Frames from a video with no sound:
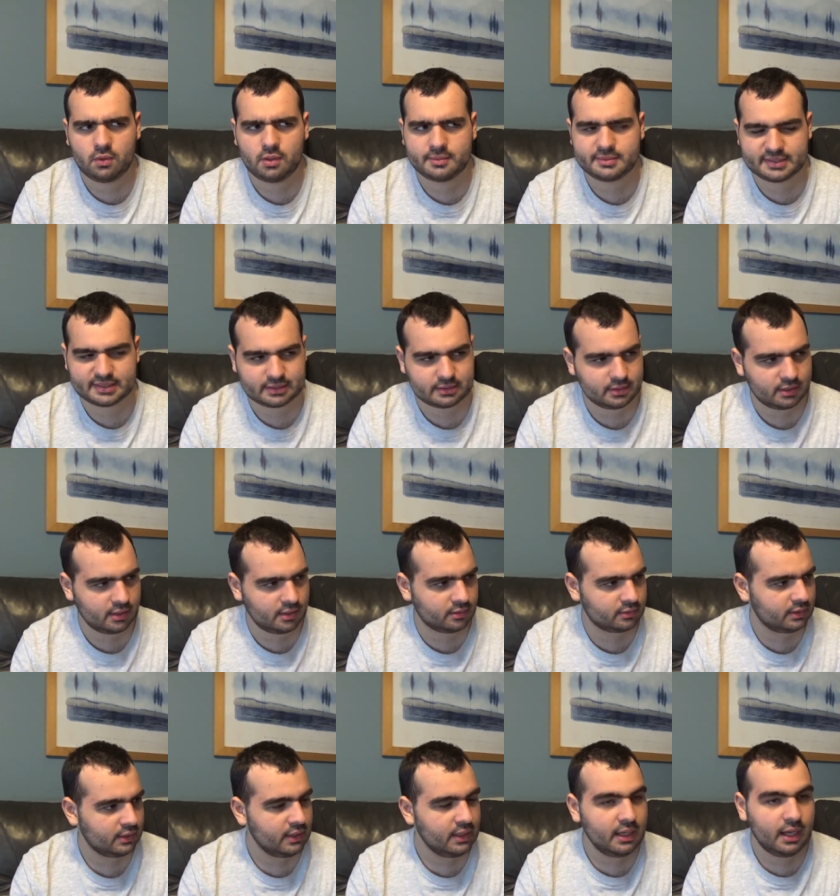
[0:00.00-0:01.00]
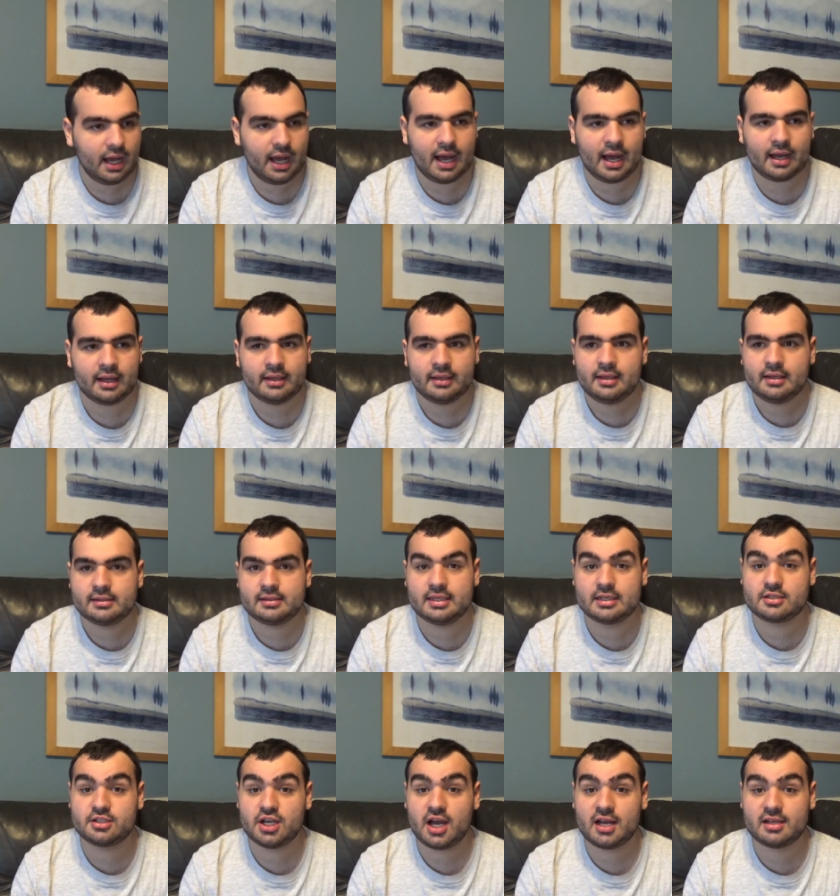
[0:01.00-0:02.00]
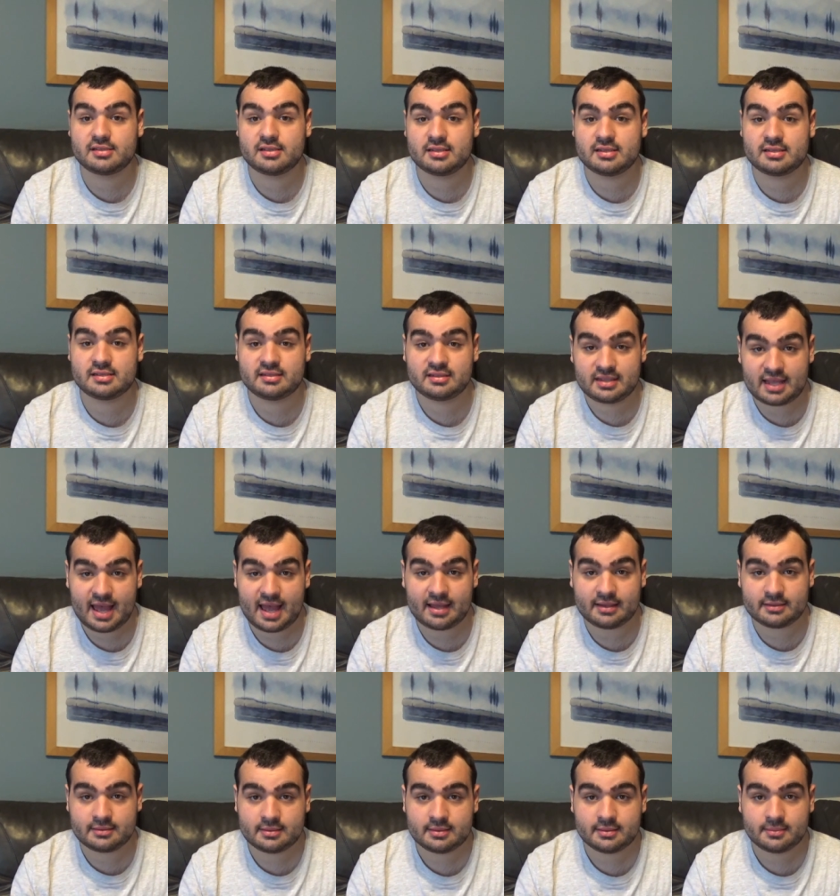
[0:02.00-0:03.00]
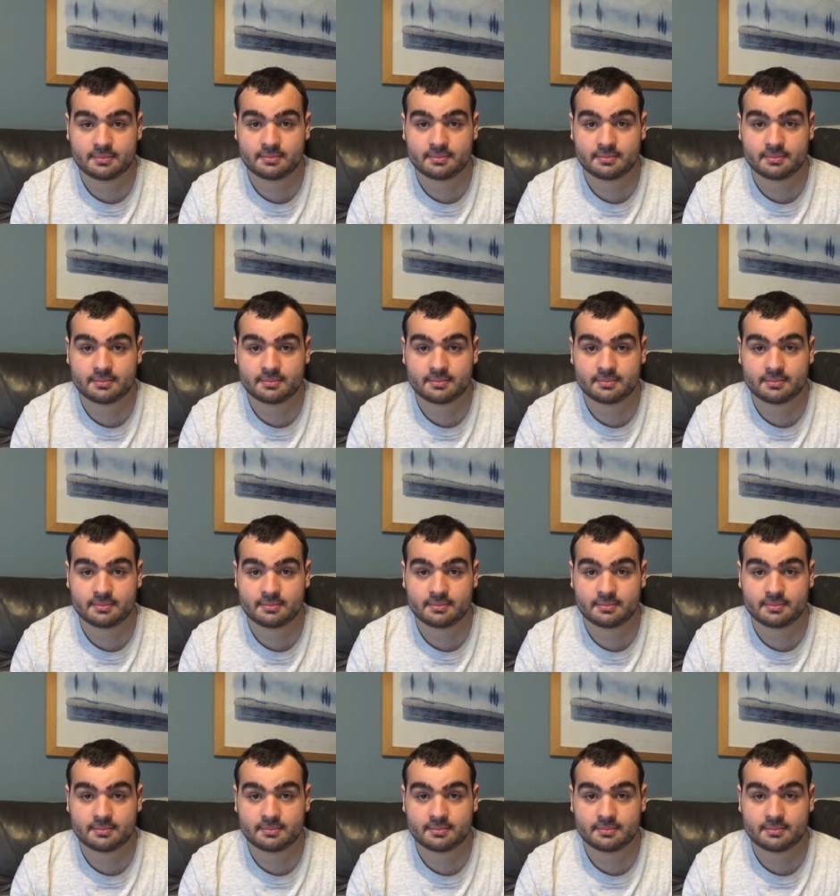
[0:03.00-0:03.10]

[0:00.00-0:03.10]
was it called? Dick Johnson is Dead.